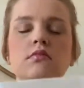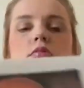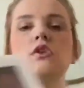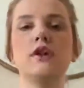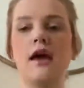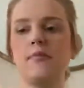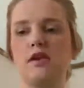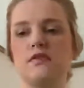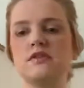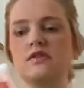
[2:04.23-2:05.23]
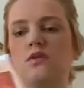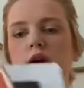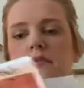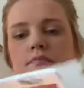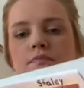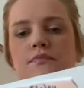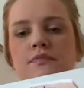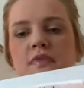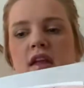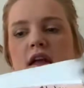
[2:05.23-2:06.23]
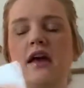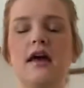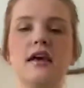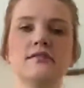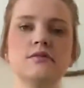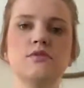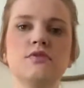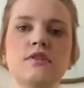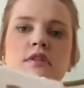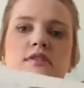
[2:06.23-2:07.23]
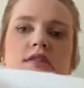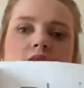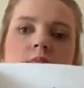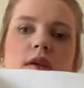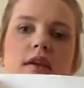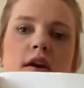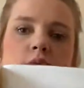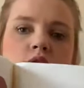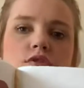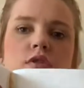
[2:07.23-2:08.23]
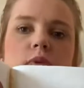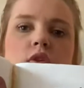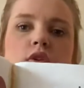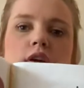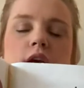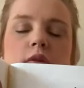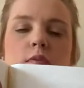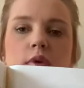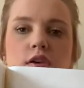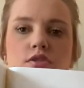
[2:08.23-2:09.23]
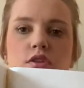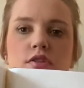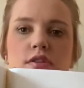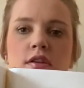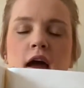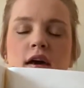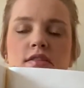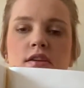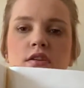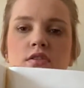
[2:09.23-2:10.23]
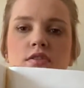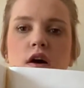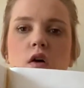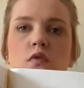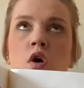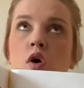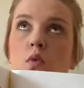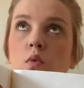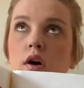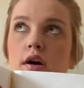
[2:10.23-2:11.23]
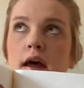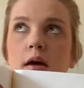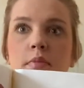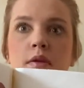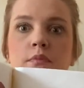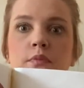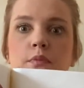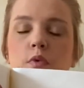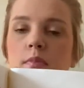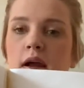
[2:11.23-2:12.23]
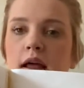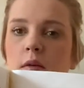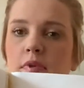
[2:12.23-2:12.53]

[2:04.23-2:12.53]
could happen in this story. And as I'm doing this sneak peek, I want you to be looking at the pictures and asking yourself, what could happen? What might happen